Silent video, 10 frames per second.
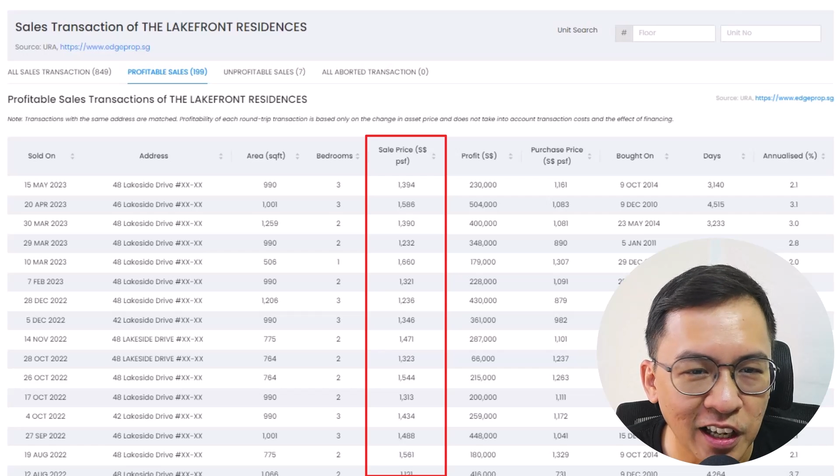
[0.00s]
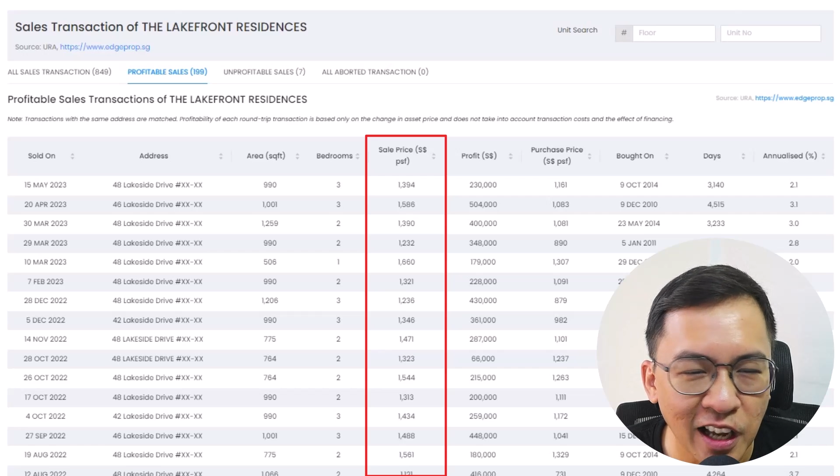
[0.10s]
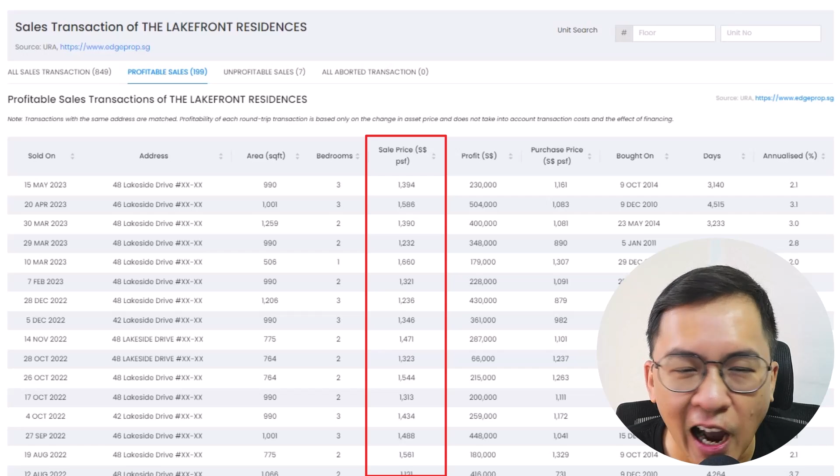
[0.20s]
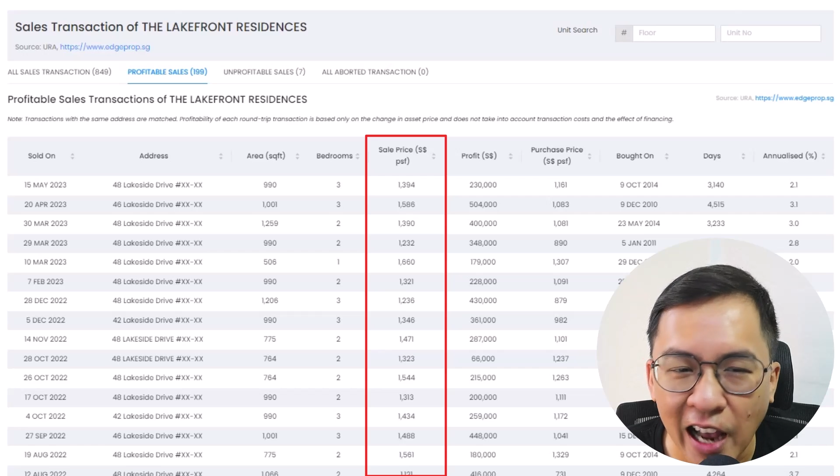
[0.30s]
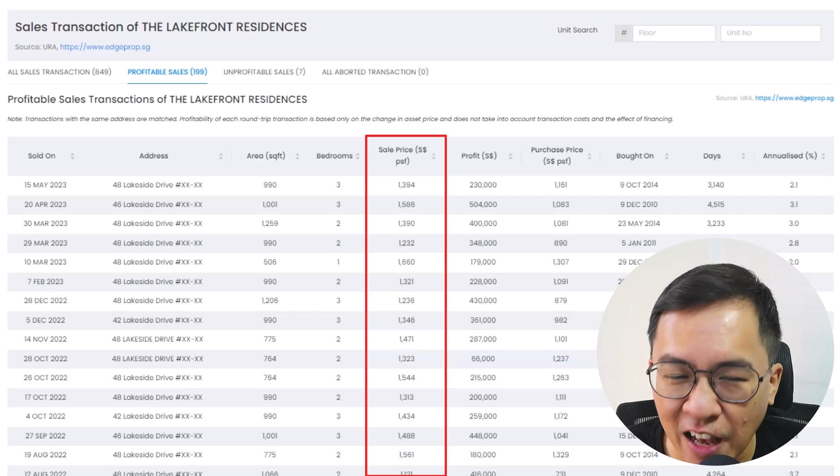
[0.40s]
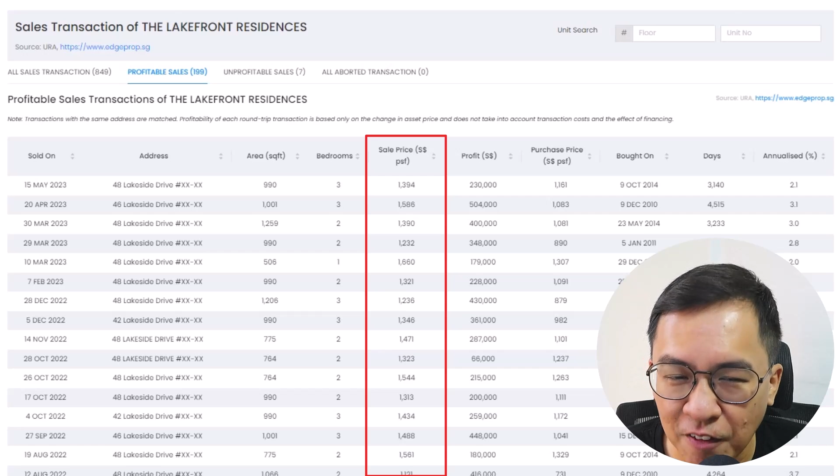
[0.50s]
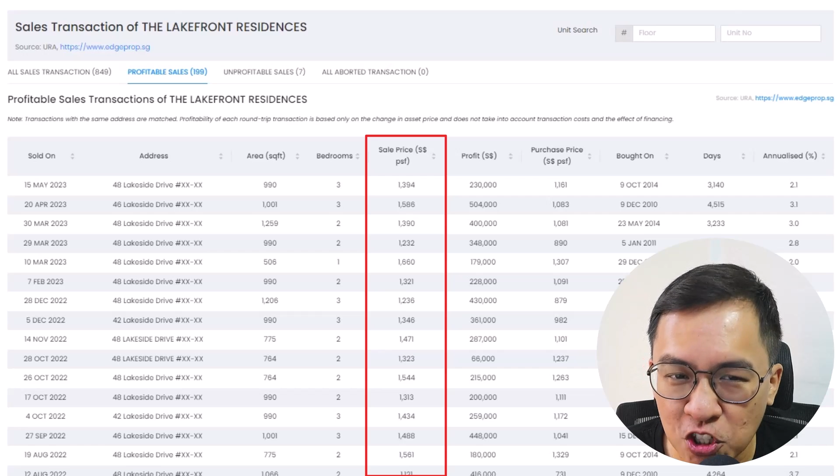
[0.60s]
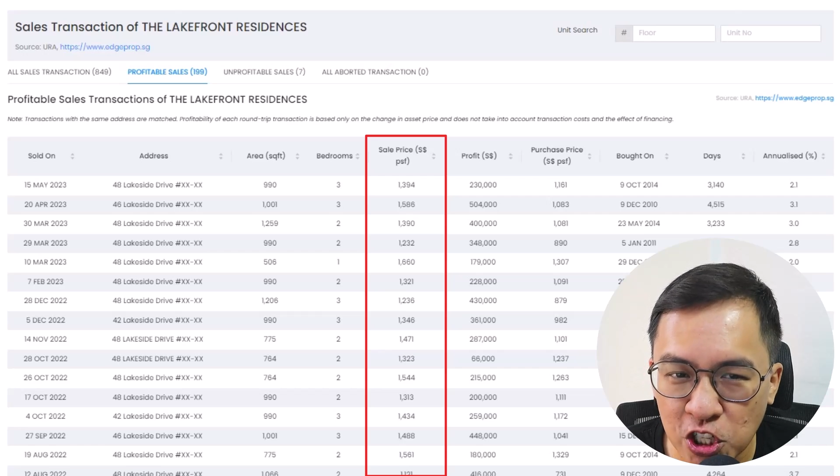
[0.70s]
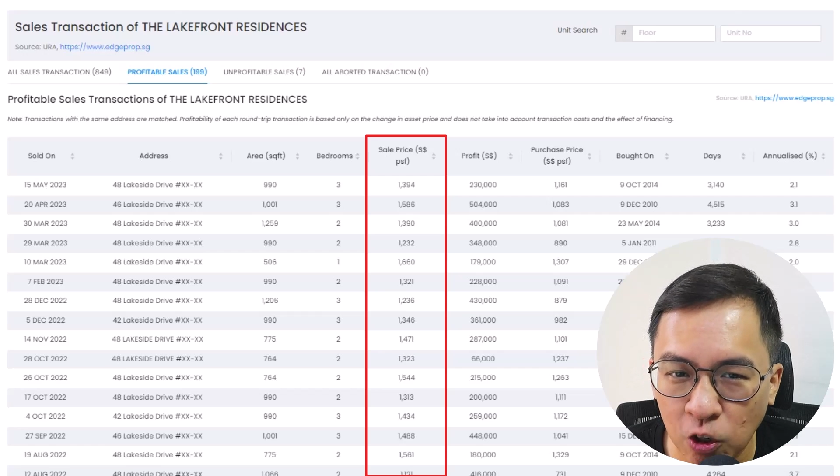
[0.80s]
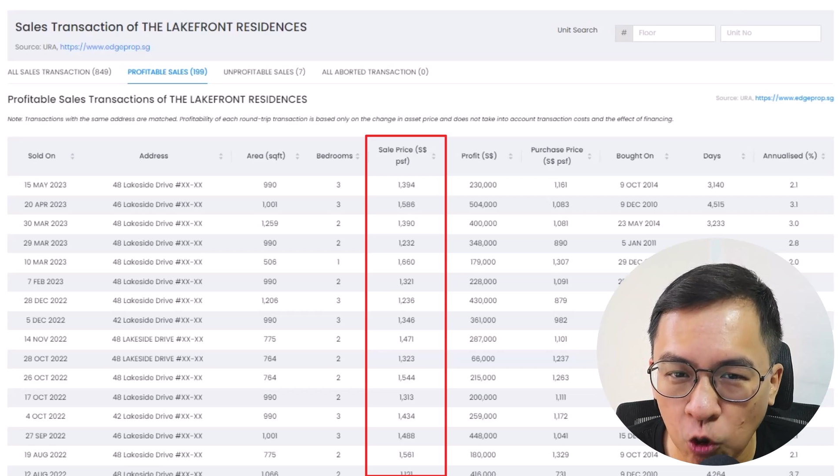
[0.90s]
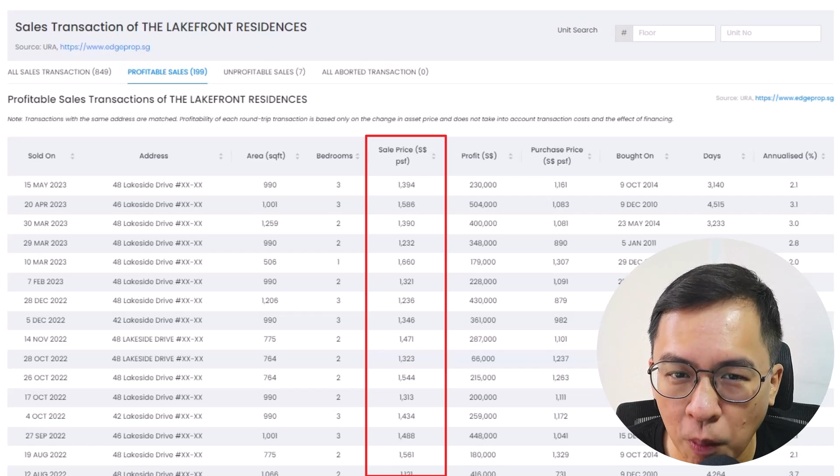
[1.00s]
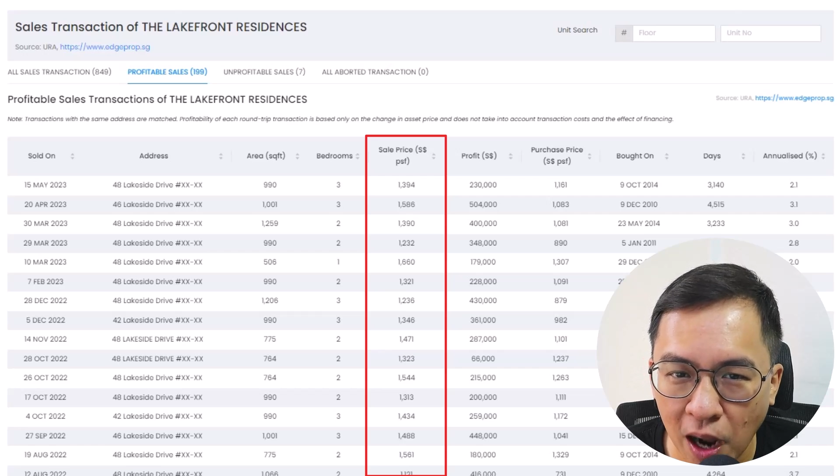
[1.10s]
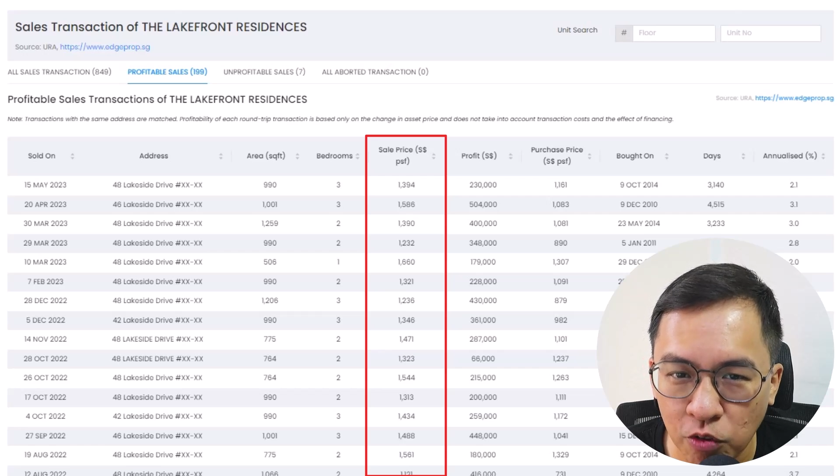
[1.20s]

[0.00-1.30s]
I never share lobang with